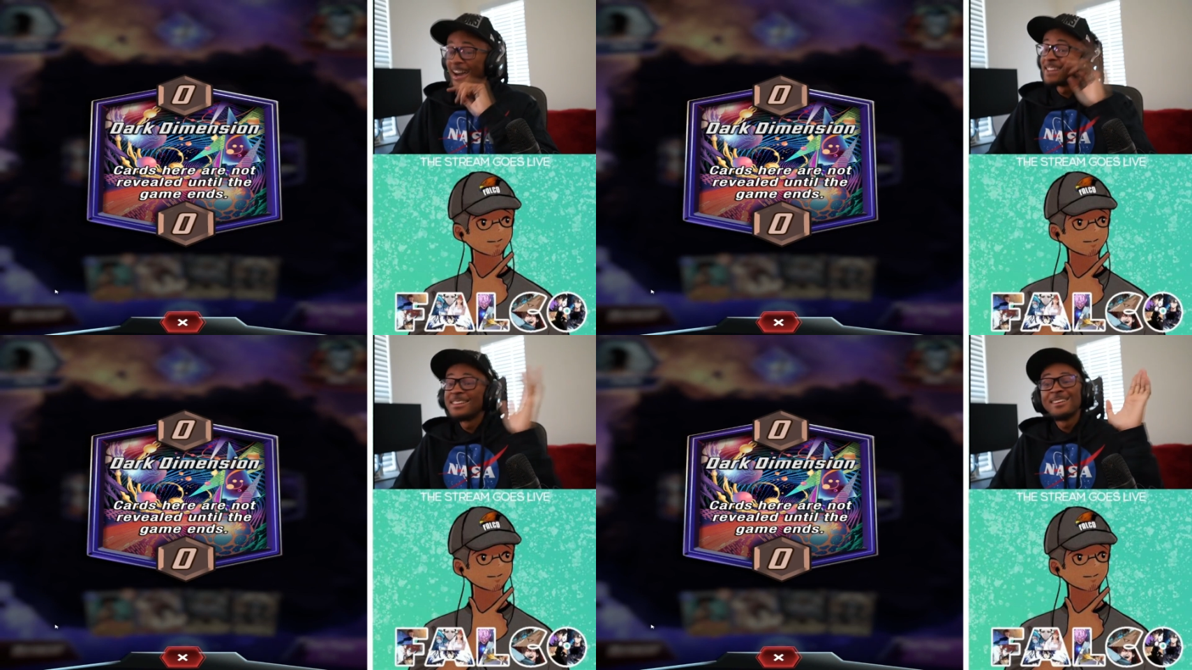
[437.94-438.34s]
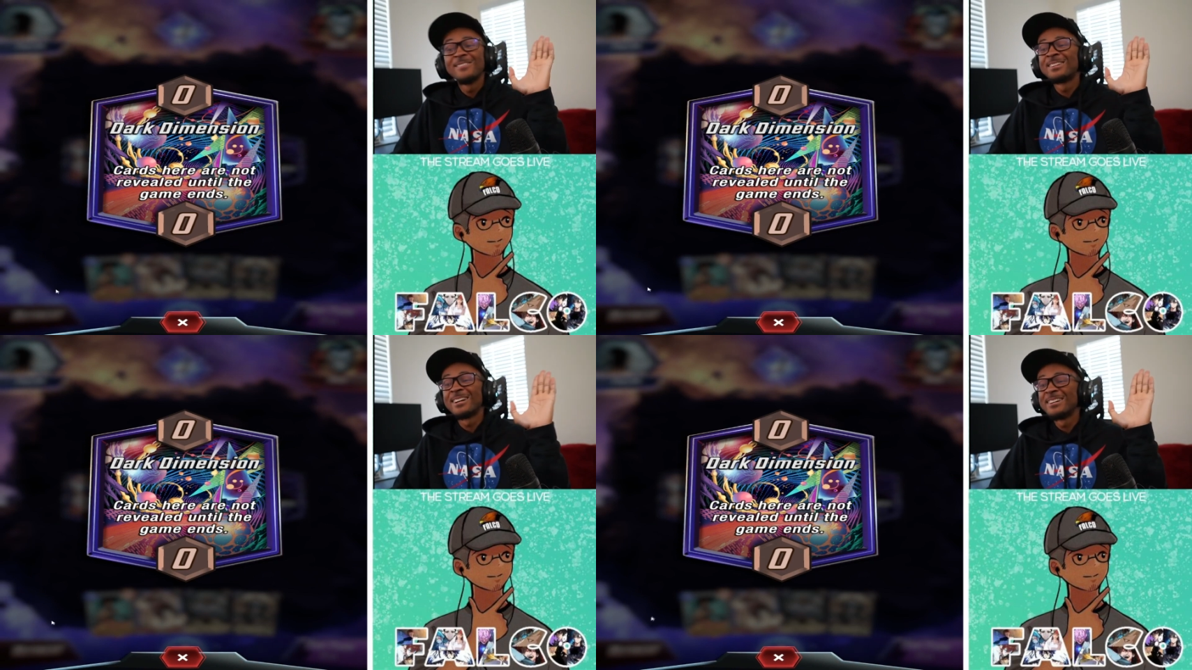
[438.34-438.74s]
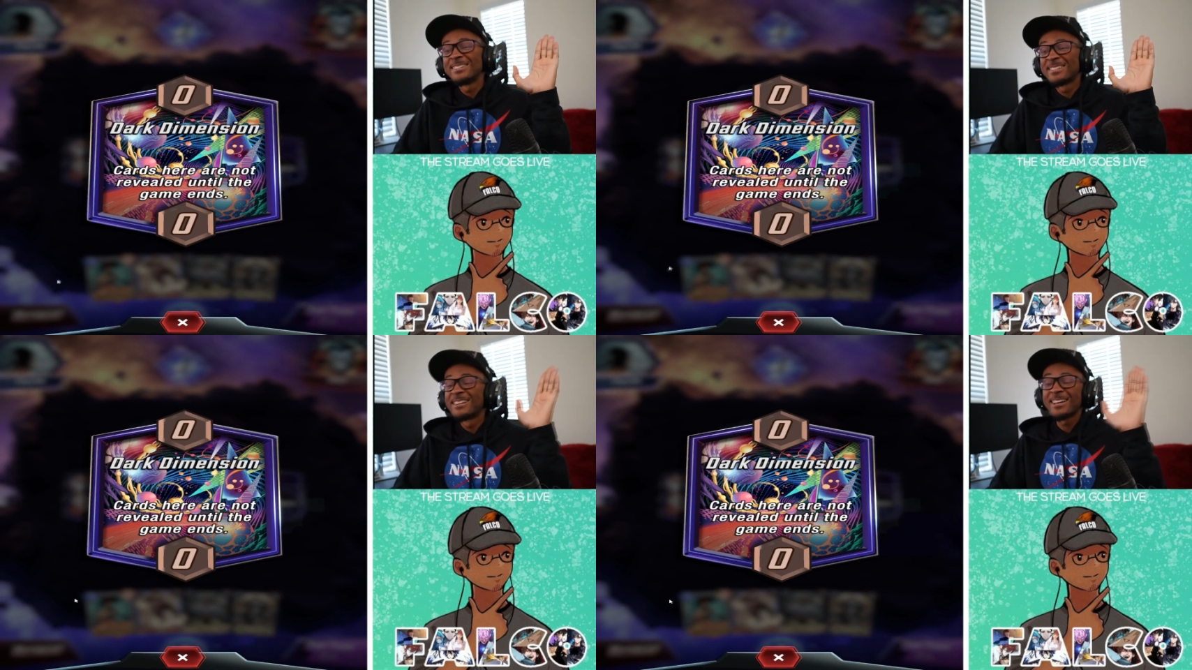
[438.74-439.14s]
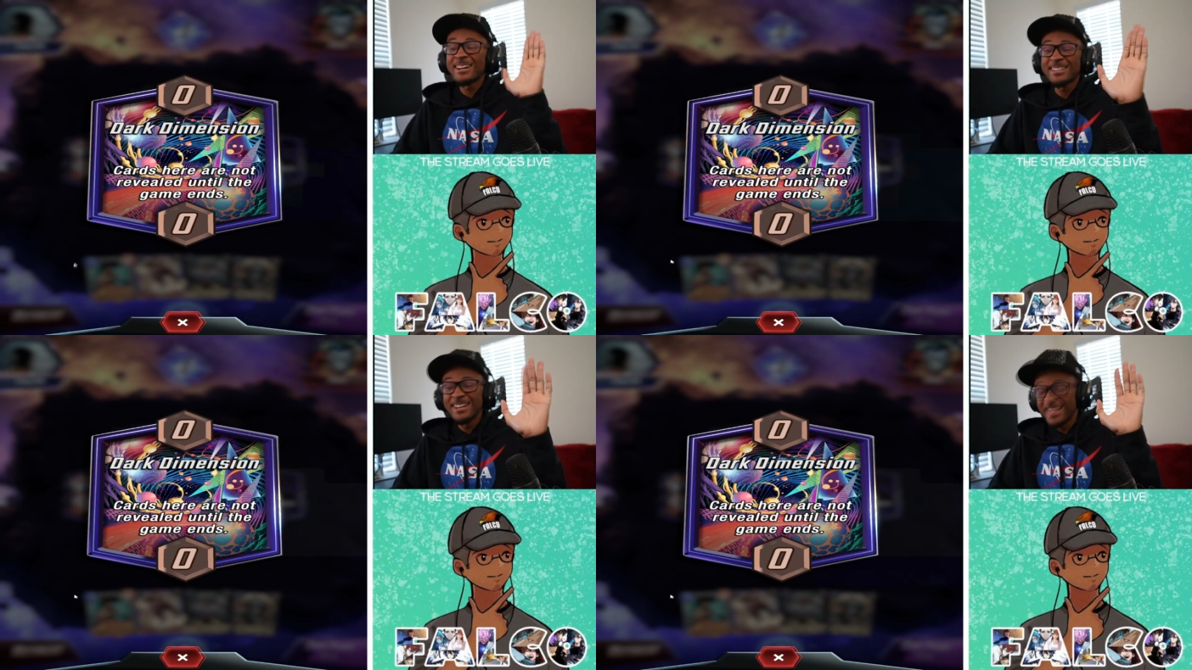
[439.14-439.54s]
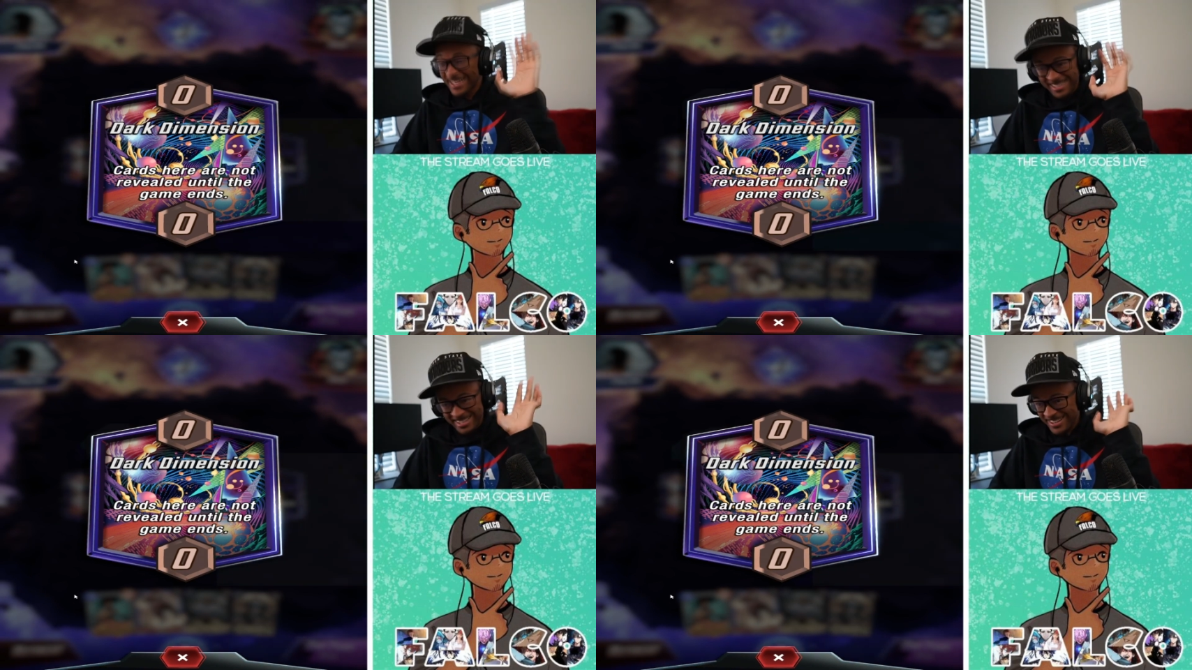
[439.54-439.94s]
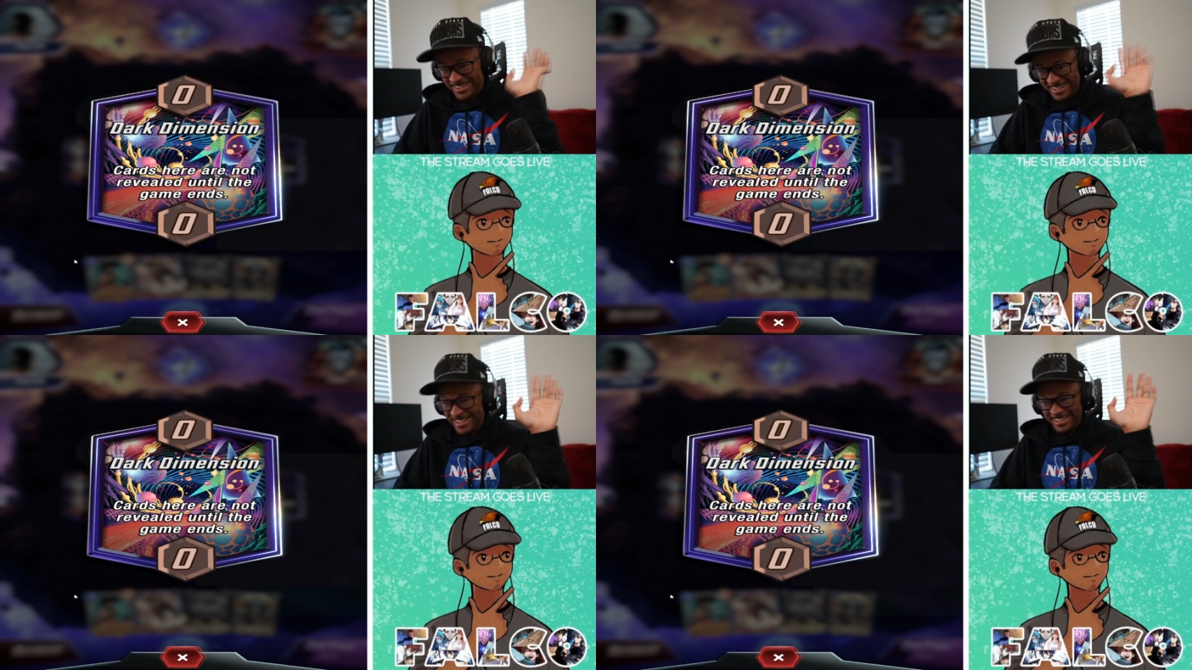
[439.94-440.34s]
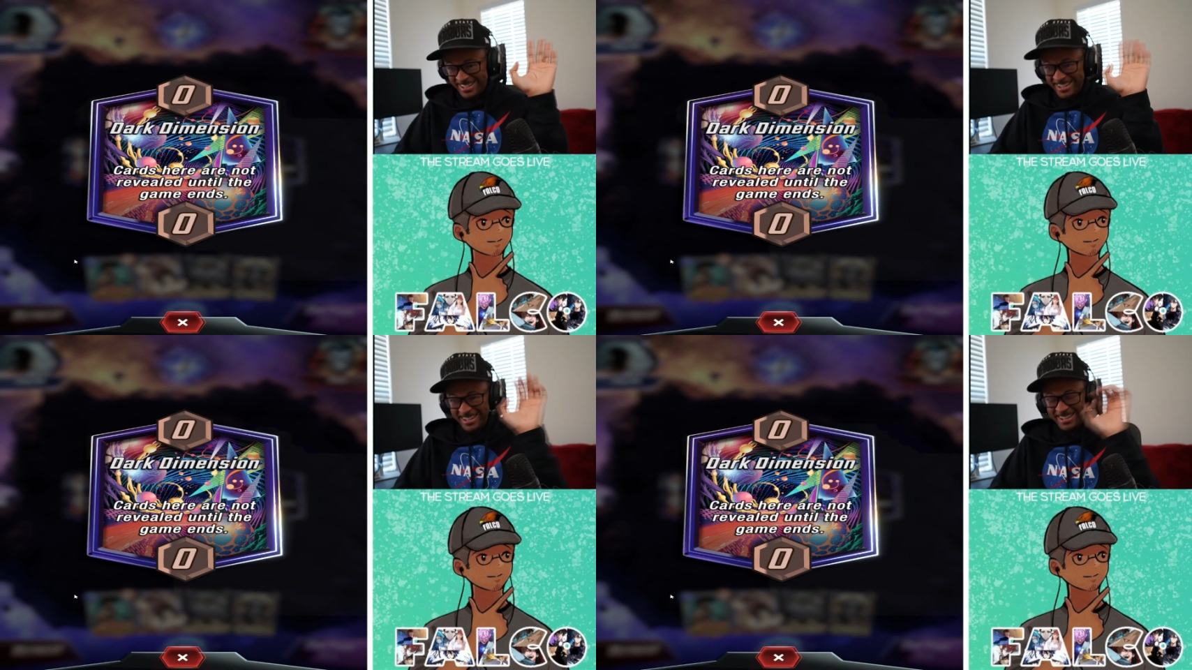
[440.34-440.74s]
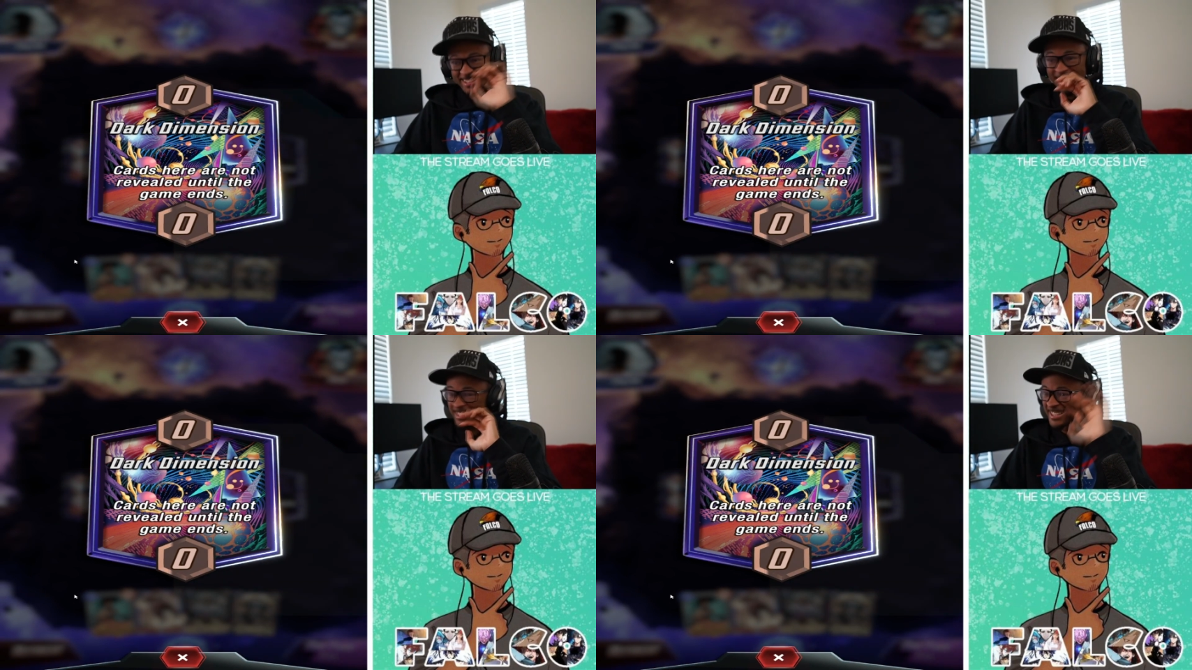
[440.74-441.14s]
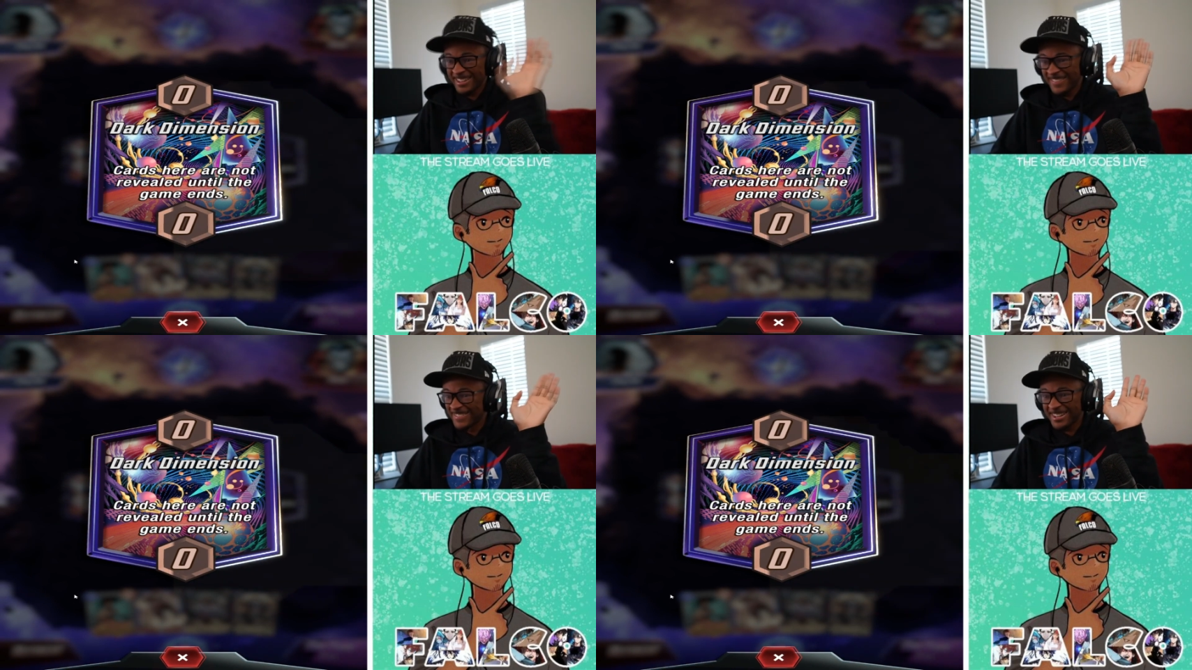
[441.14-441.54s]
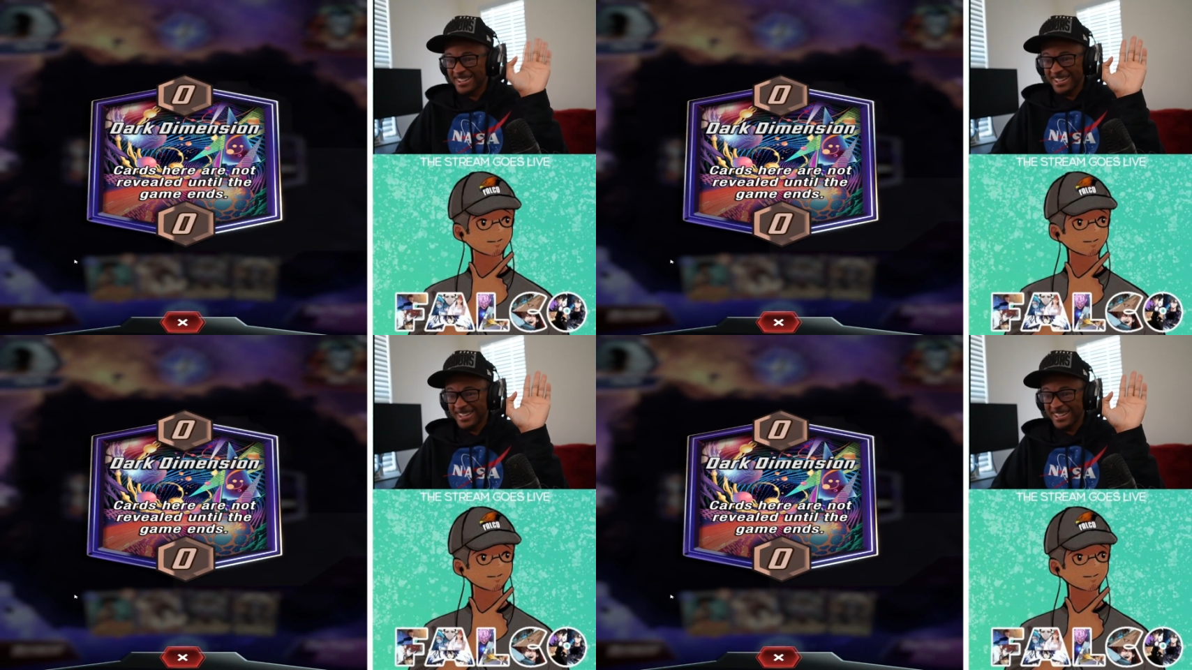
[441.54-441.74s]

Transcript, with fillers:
Speaker 1: I didn't even change. Like I said, this is that's all. that's the default.